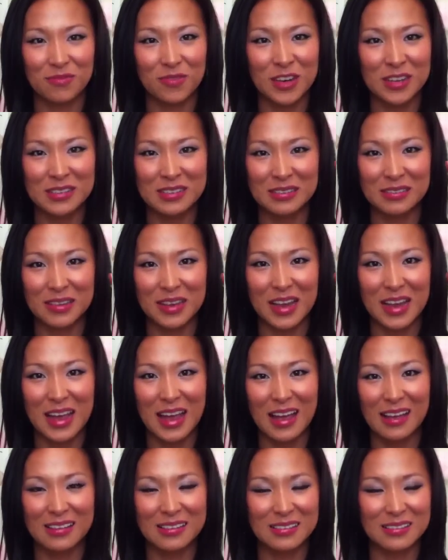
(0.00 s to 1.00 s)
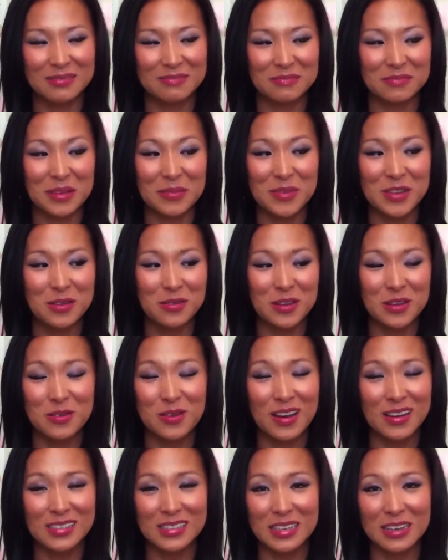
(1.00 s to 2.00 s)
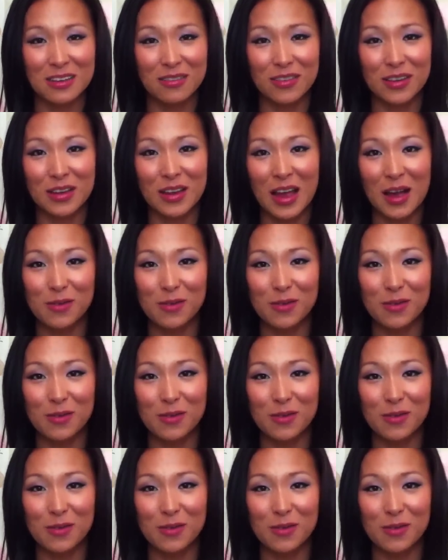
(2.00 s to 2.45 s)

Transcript: recently I guess. Let me know what you guys think of it.